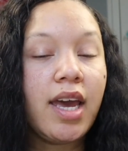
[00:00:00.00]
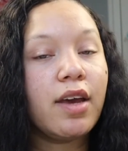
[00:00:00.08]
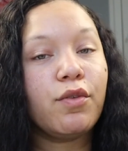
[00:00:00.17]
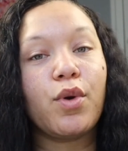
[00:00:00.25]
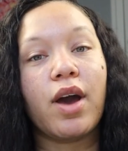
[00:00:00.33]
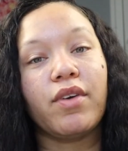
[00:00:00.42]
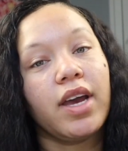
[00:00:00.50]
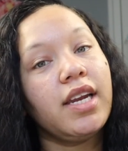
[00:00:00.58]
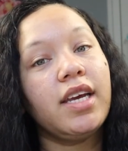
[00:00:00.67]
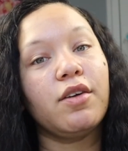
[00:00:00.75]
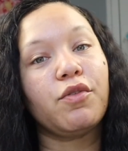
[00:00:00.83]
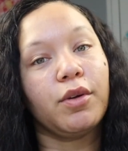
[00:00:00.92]
If you have
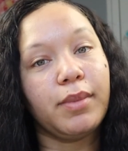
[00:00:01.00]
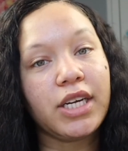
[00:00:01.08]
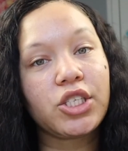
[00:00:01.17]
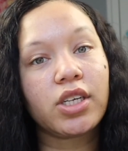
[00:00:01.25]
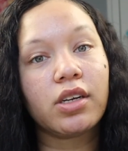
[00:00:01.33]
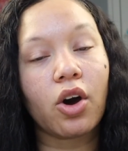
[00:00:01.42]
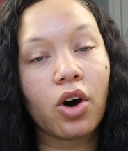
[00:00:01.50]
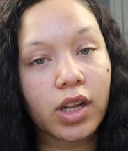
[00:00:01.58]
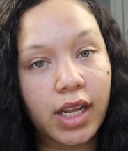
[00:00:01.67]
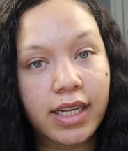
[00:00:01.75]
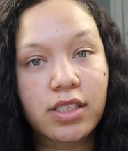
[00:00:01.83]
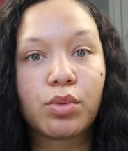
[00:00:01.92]
any information, all
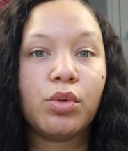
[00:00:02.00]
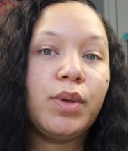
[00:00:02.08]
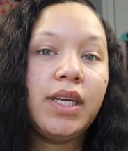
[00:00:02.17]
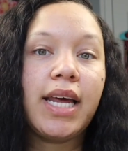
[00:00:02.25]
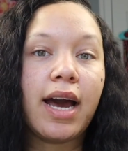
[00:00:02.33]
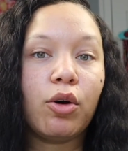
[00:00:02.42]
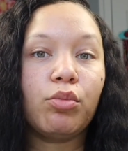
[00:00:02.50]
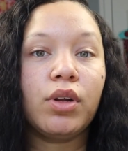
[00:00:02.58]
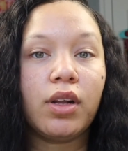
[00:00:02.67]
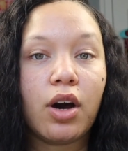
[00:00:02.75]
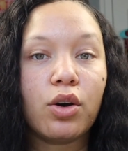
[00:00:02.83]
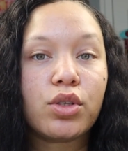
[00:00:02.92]
links will be down
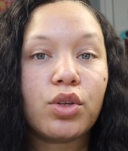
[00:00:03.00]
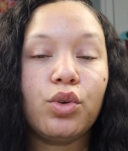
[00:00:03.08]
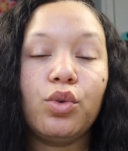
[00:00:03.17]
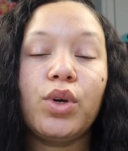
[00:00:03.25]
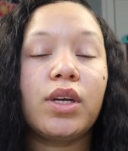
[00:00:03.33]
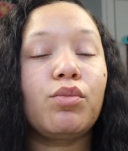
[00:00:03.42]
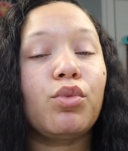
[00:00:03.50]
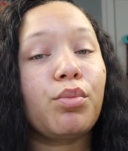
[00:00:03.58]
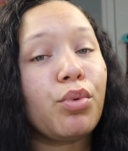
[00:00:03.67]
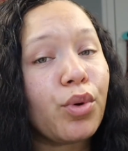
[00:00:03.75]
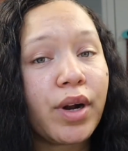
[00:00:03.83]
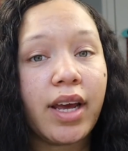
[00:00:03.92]
below so you can
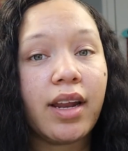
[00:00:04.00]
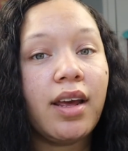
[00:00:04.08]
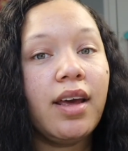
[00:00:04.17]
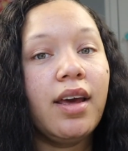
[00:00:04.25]
report it.